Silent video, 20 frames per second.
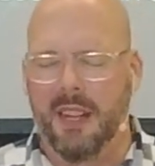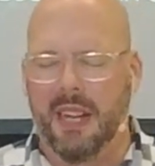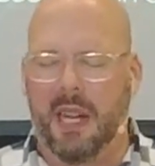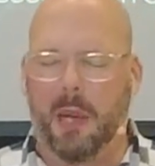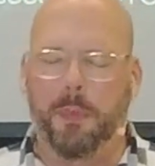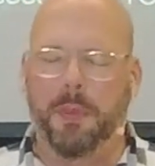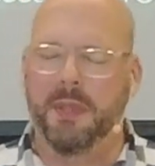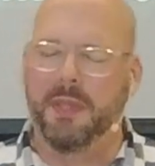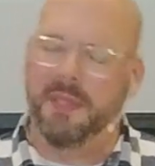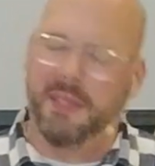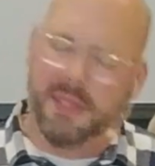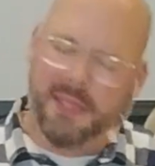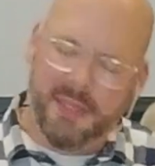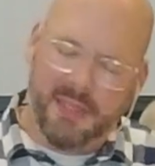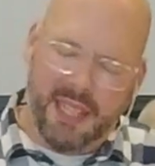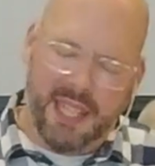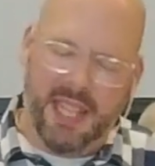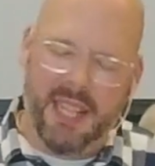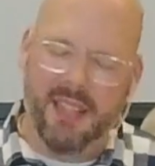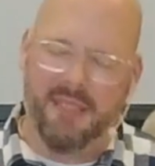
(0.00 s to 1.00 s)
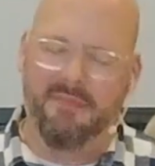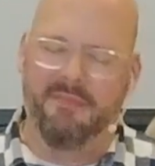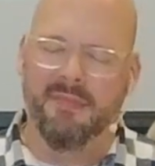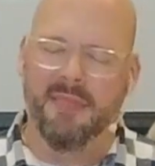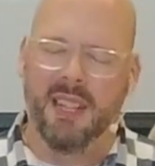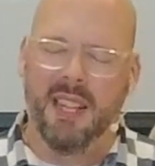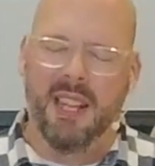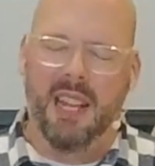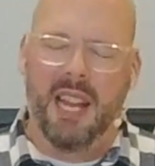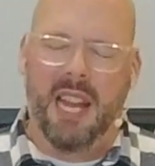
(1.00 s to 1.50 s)
Help us to see it.
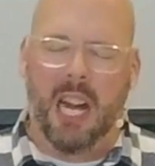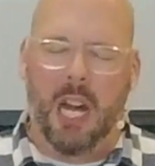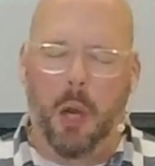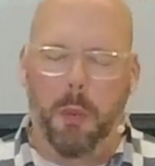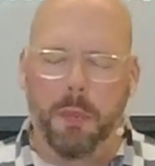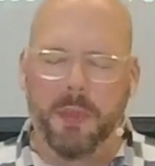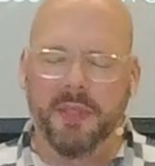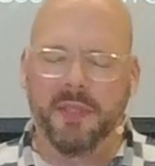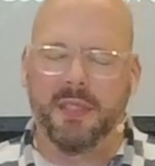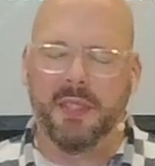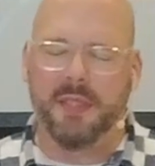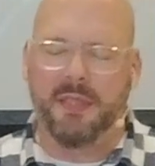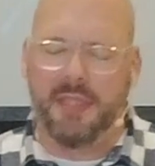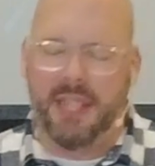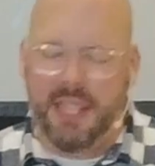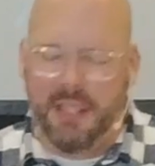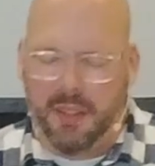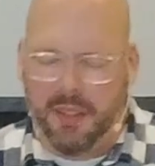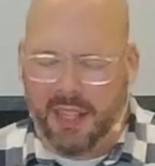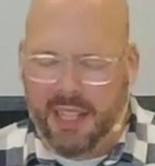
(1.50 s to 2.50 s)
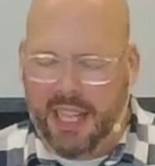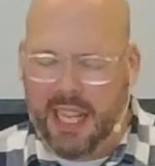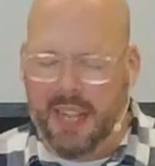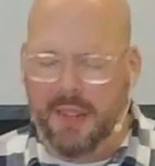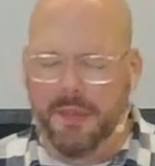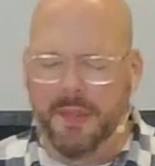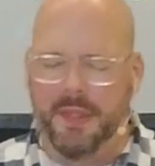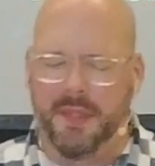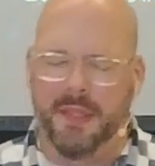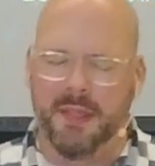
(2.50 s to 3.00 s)
Help us to see your
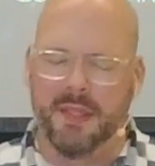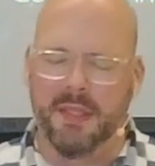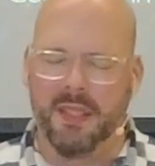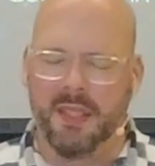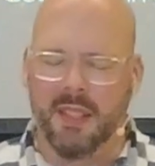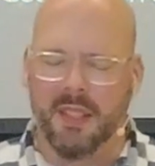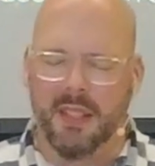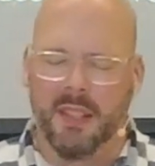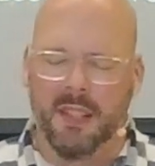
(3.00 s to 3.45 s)
gifts.